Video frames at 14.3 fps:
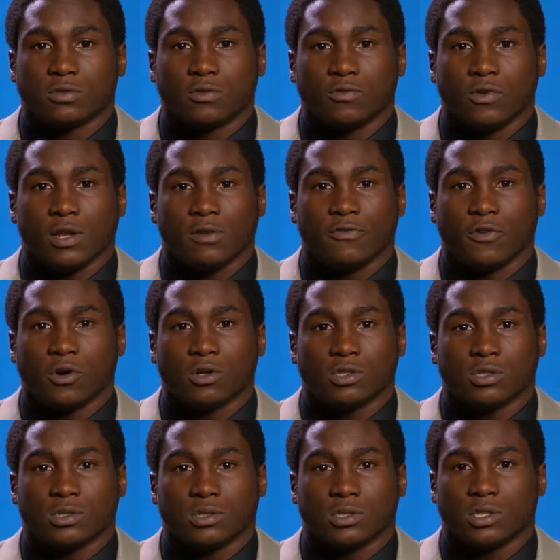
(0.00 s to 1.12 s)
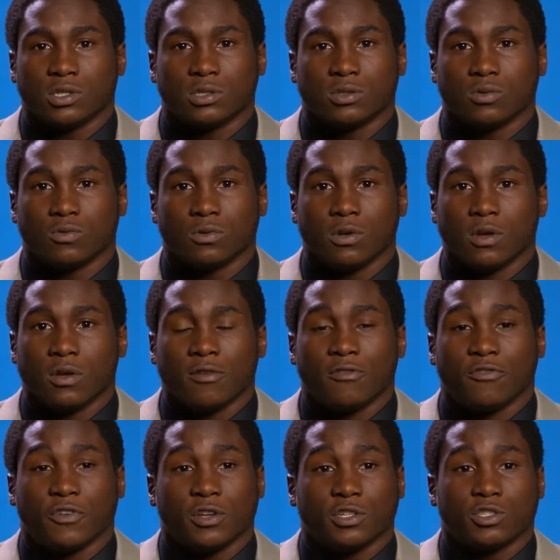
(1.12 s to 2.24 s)
really focusing just to
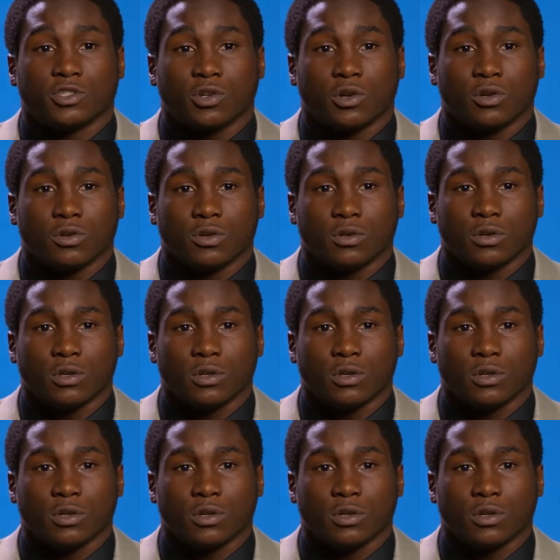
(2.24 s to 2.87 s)
finish strong.